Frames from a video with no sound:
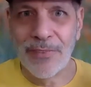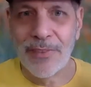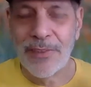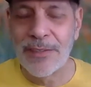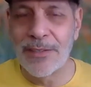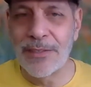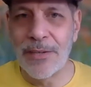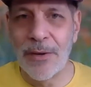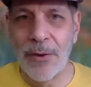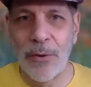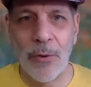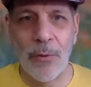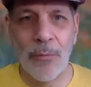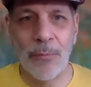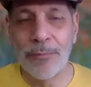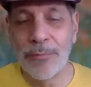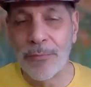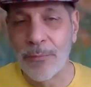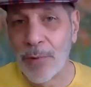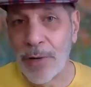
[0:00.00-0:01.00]
this
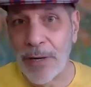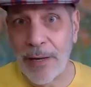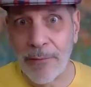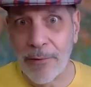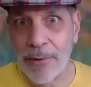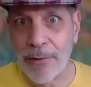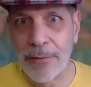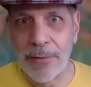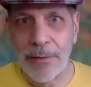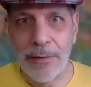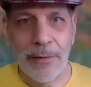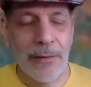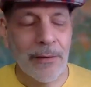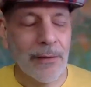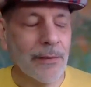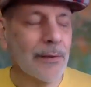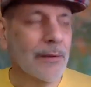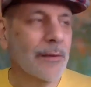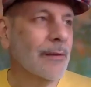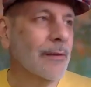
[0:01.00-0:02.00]
whole whatever.
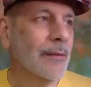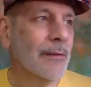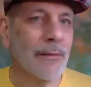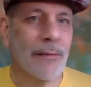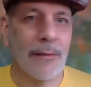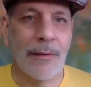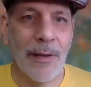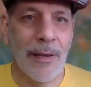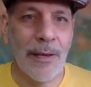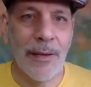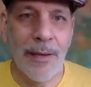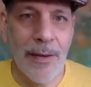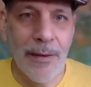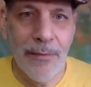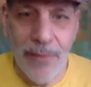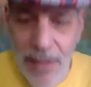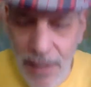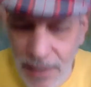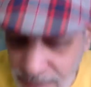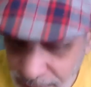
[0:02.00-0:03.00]
I can't
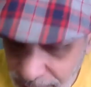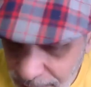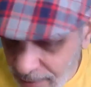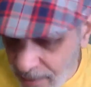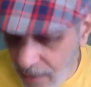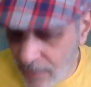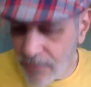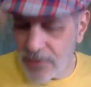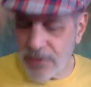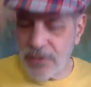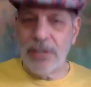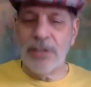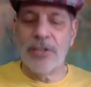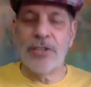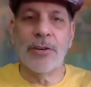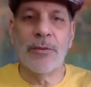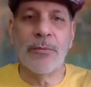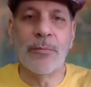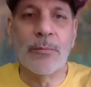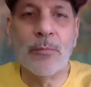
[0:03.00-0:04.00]
even get that
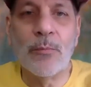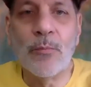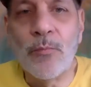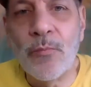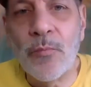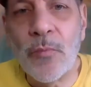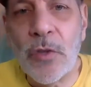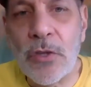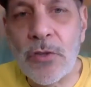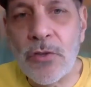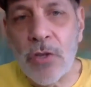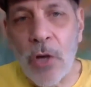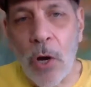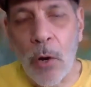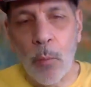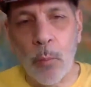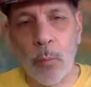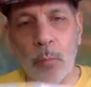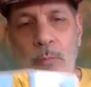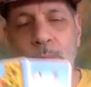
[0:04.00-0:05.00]
conversation.
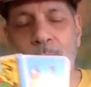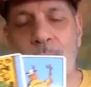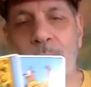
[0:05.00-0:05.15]
So